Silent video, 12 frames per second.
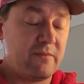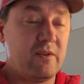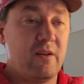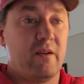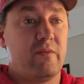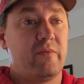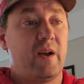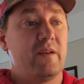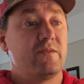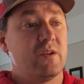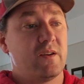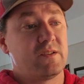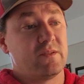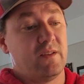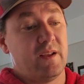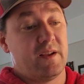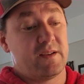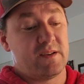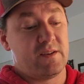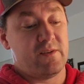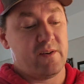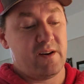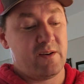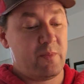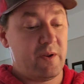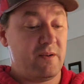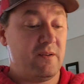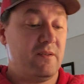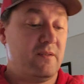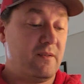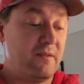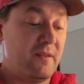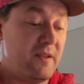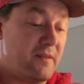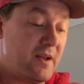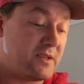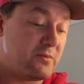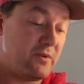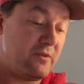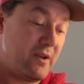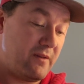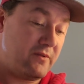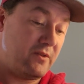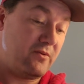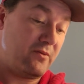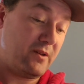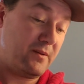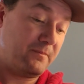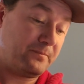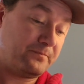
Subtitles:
If you have 5 trucks or less and you're an independent, then that's when you have to do it.